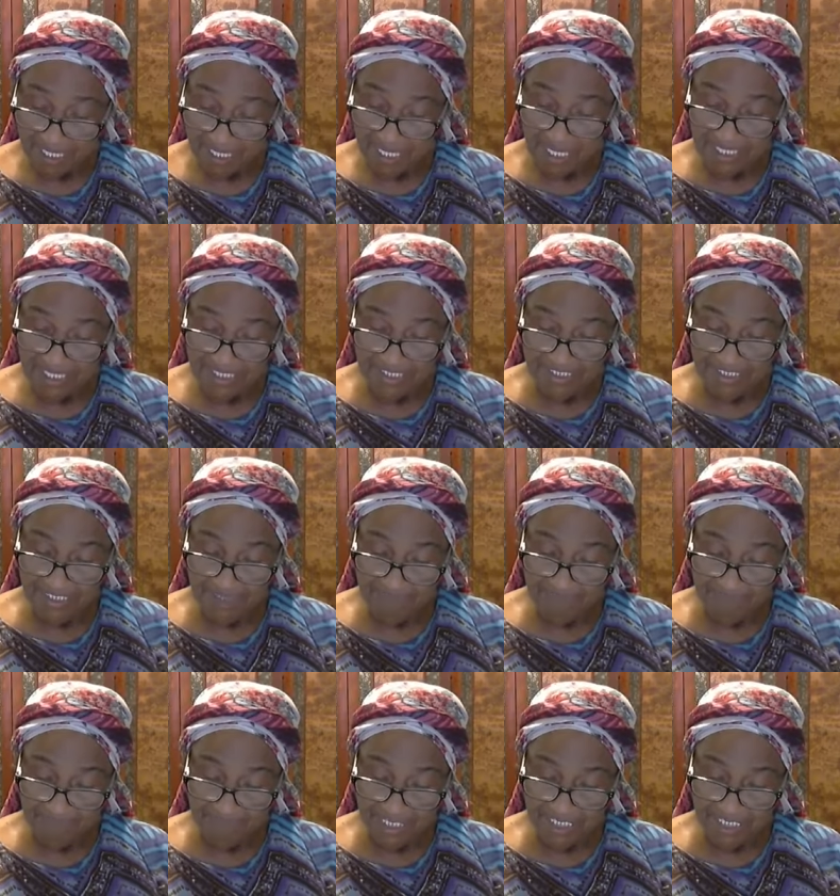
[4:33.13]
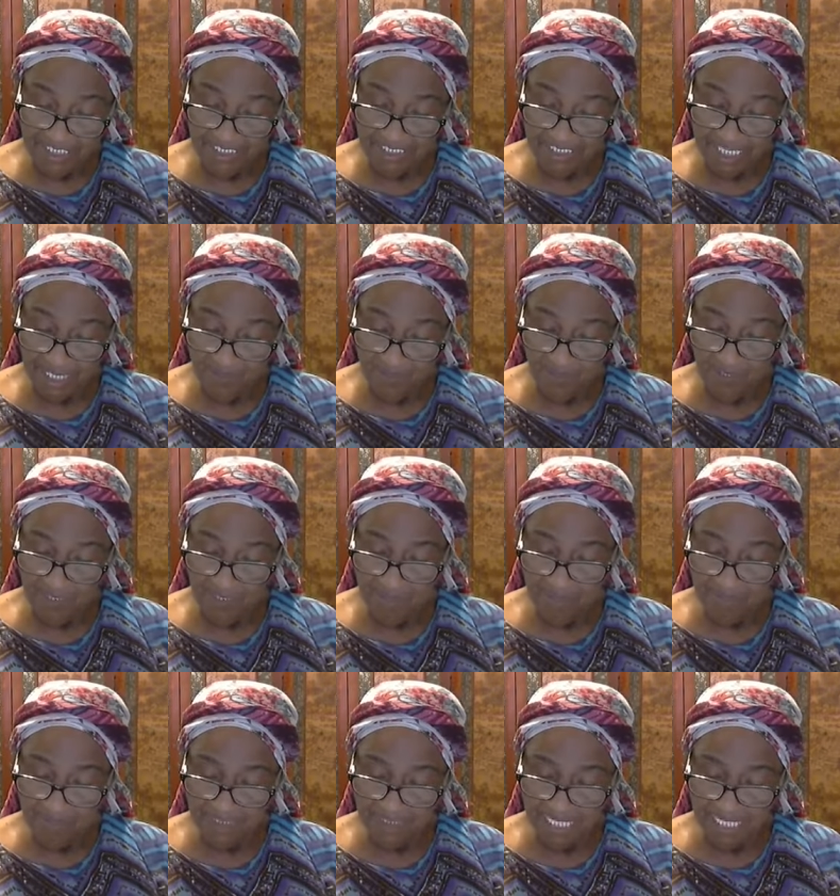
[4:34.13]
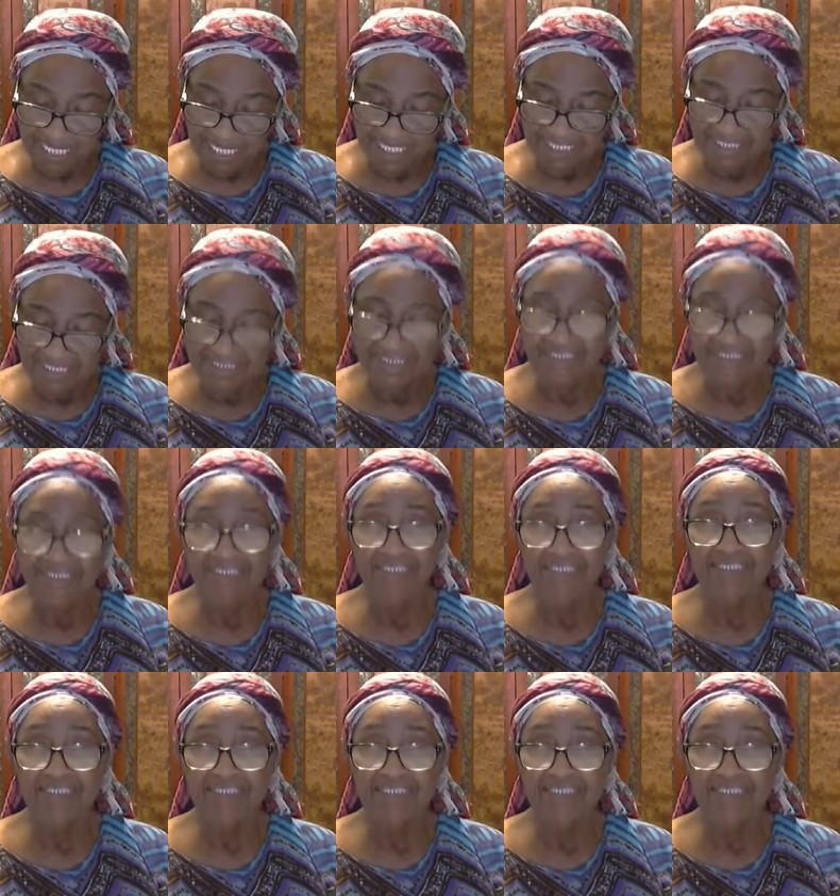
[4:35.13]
And unto many that were blind,